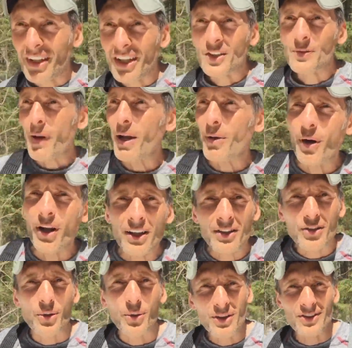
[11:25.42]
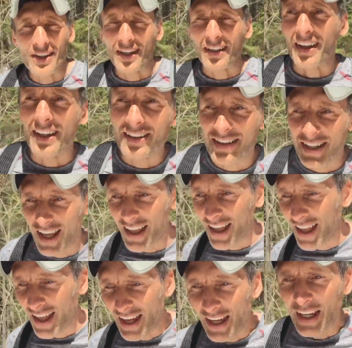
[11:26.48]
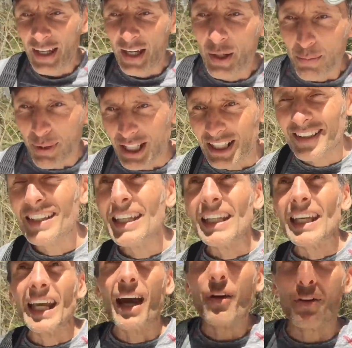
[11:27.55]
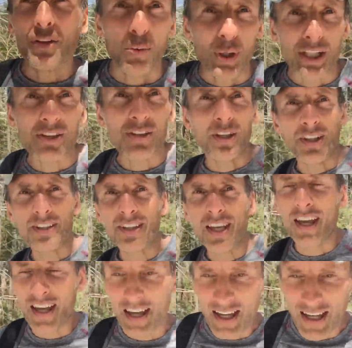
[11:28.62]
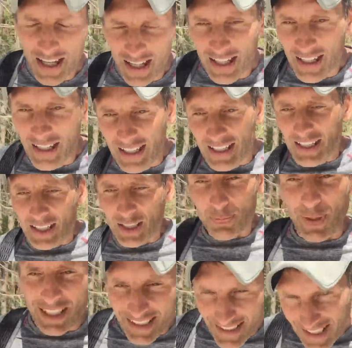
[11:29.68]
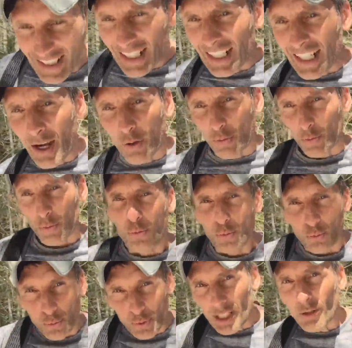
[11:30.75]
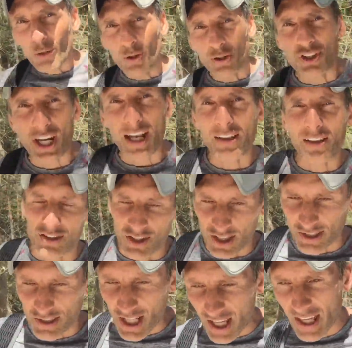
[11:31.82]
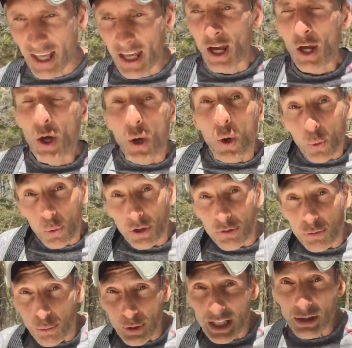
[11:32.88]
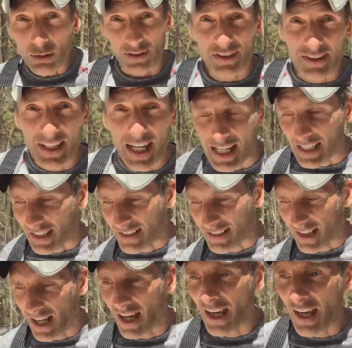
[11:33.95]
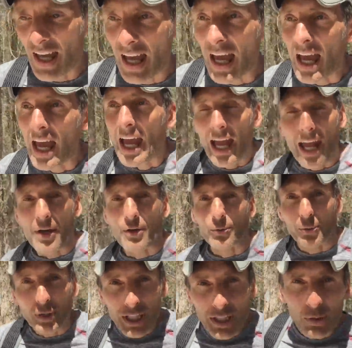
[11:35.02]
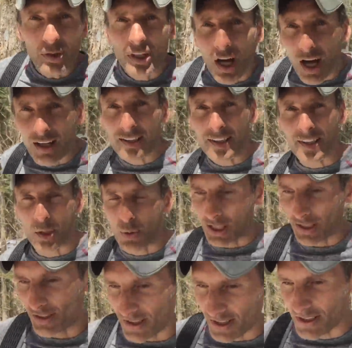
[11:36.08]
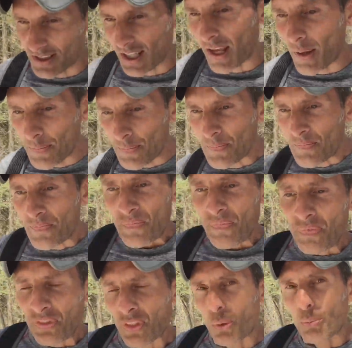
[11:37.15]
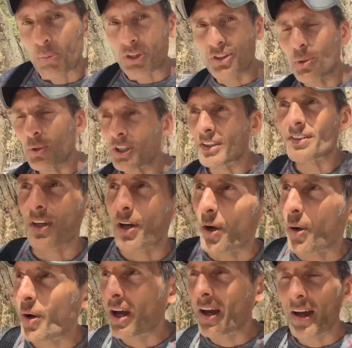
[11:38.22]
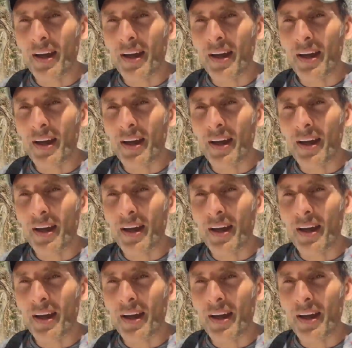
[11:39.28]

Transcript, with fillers: It's by running towards it. It's by seeking out the winters. It's by seeking out real challenges with real stakes and real consequences, but doing so